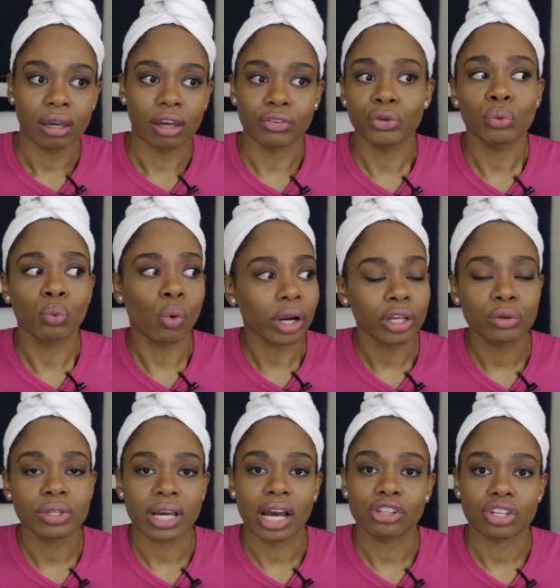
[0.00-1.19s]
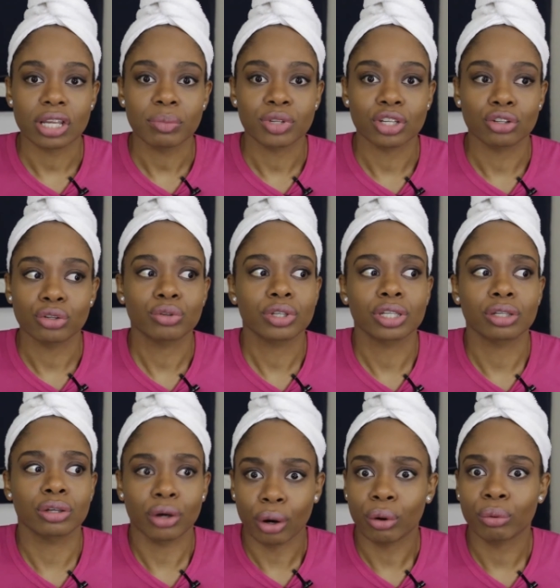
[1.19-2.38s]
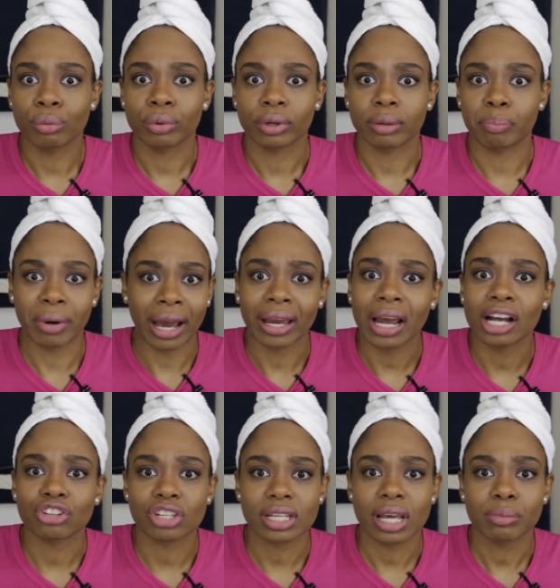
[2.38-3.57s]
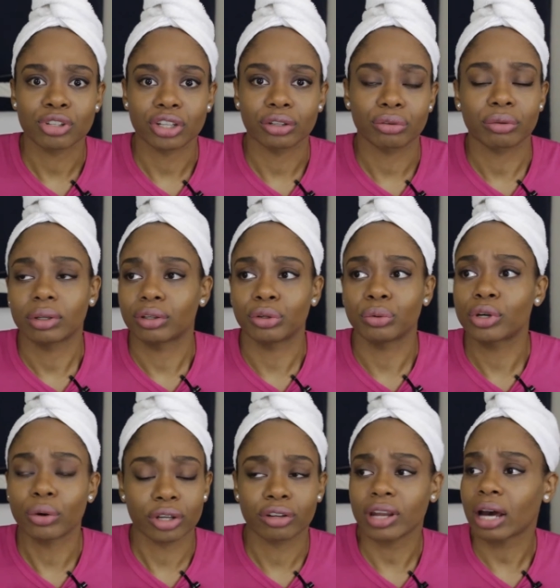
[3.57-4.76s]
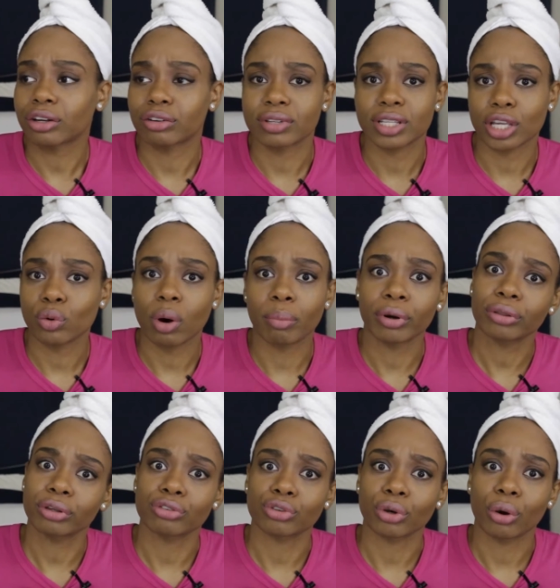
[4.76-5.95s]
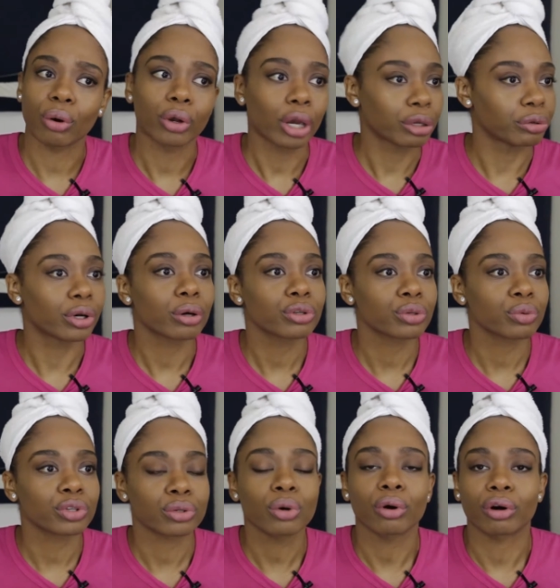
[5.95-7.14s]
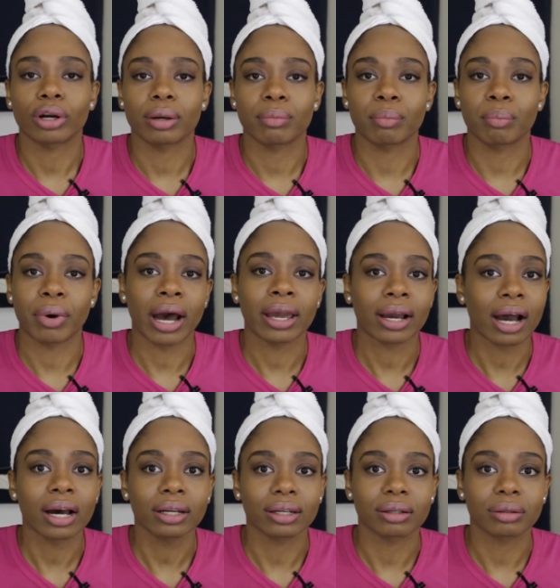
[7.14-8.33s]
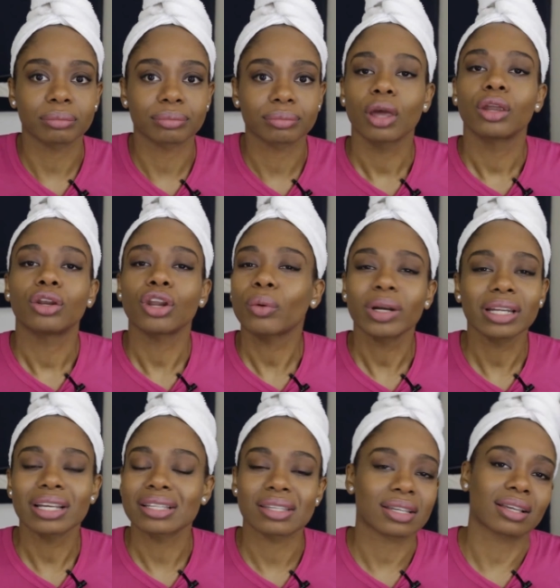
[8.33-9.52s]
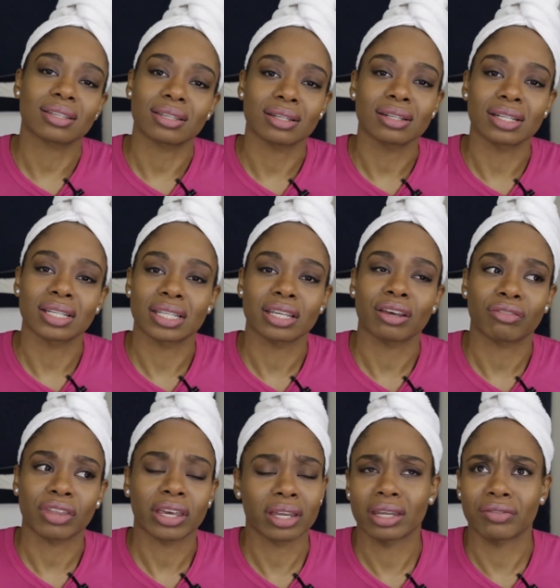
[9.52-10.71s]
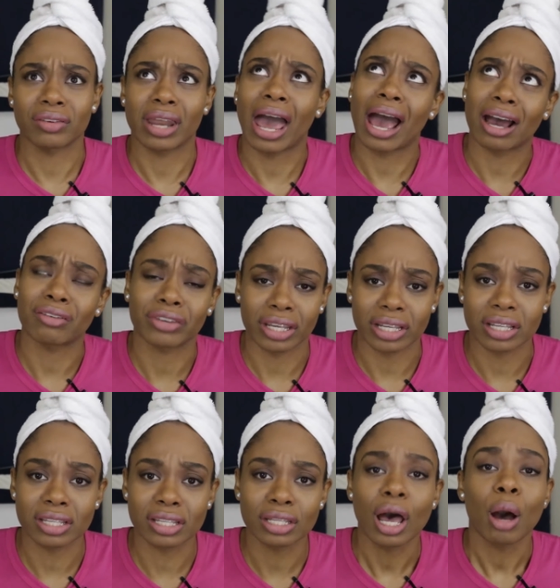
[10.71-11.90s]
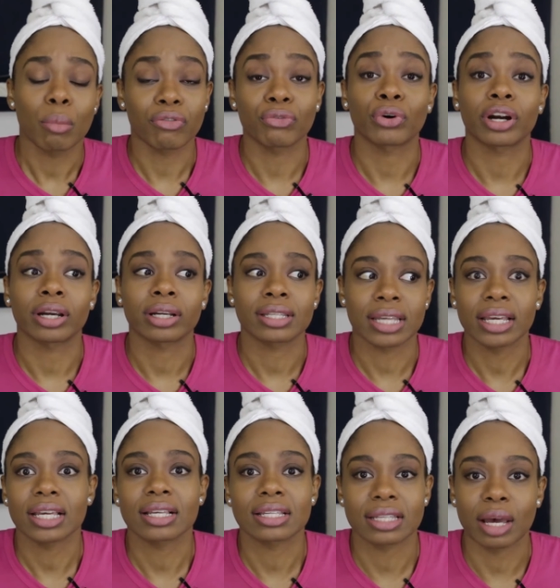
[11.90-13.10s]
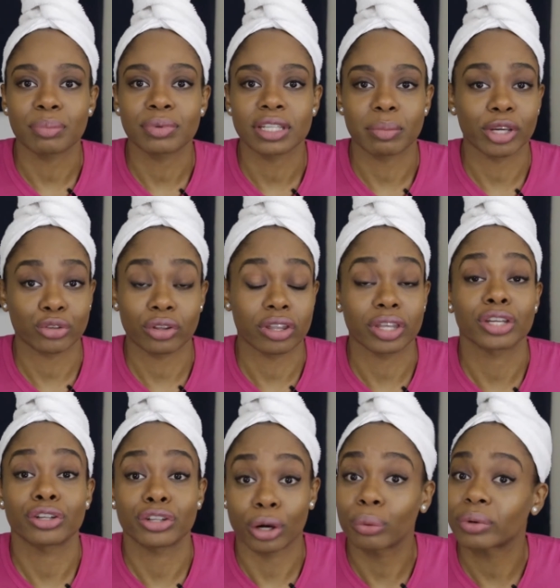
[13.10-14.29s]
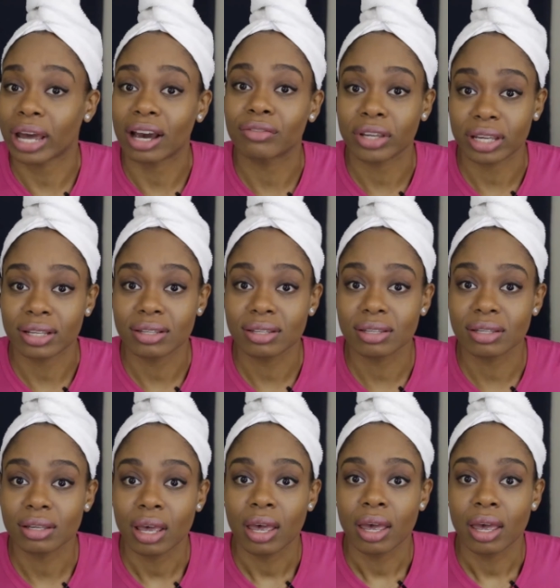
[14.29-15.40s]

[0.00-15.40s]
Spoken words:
If you want to use contraception, you just go buy contraception. You go to your doctor and say you want birth control. You go to a store and buy a condom. No one gets tested to see if they can even have kids before taking steps to make sure that they don't have kids.